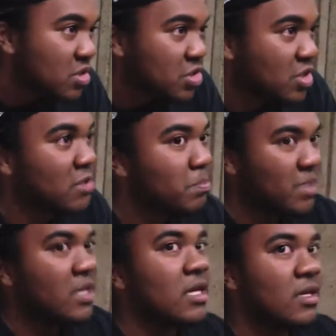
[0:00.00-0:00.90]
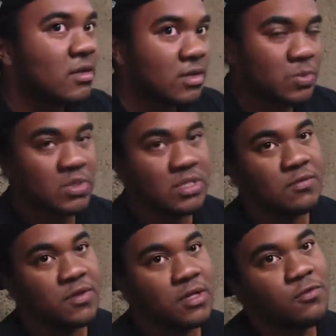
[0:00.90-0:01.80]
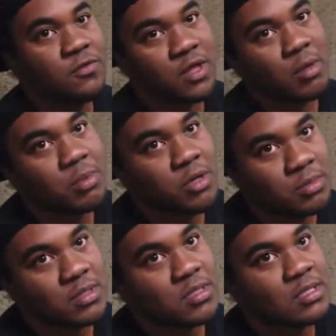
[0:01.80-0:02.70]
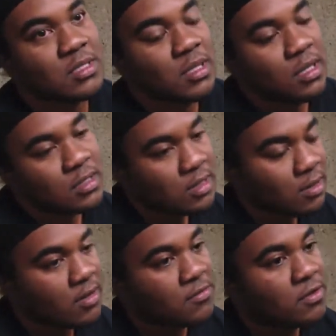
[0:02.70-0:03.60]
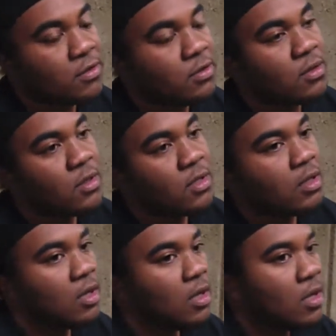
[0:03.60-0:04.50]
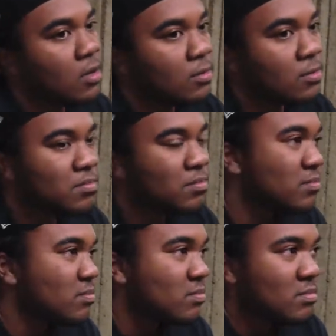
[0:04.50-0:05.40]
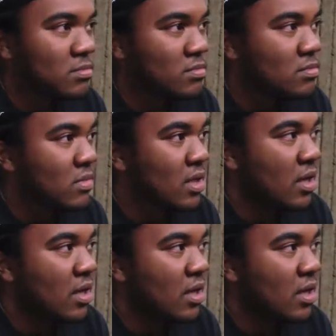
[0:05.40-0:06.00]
it shouldn't be specifically for that purpose. Right. That's how I feel. Um,